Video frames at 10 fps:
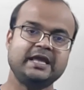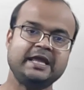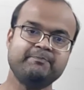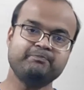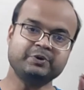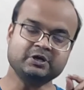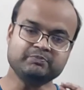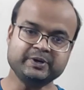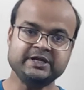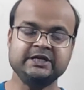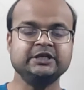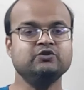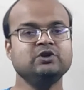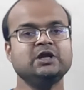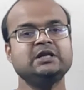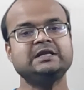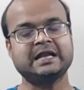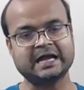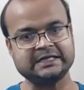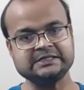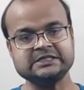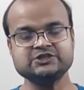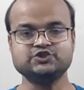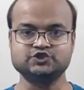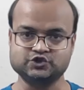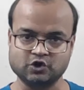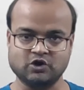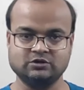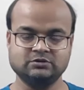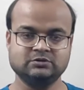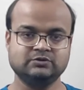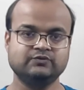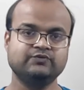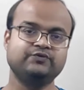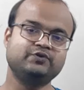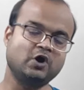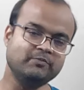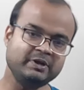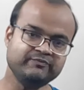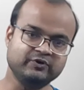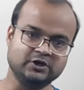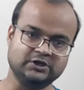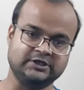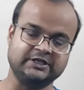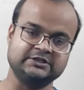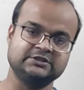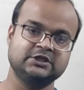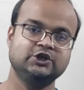a perpendicular line is drawn from a vertex